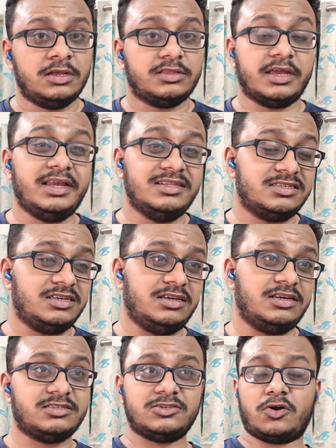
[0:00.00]
The ANC
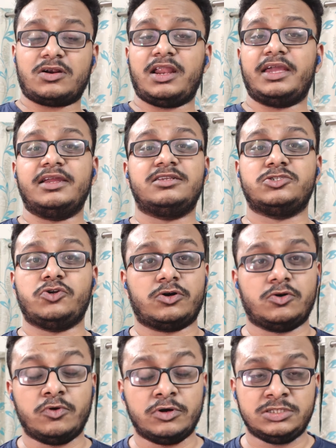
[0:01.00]
is not like it's
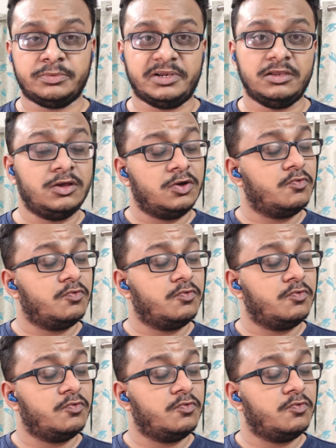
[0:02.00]
not noticeable.